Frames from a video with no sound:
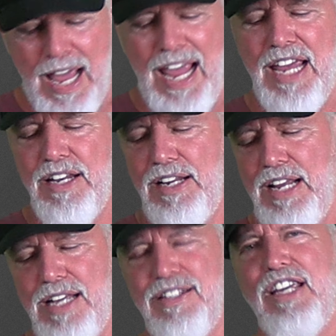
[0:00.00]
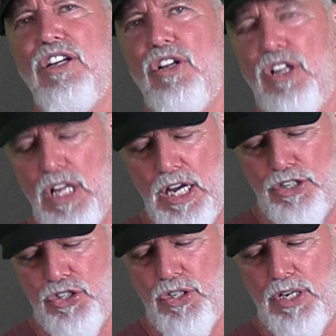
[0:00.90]
And it has a
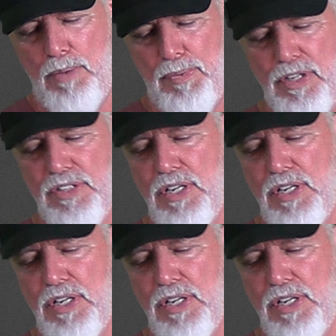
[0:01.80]
clutch up in the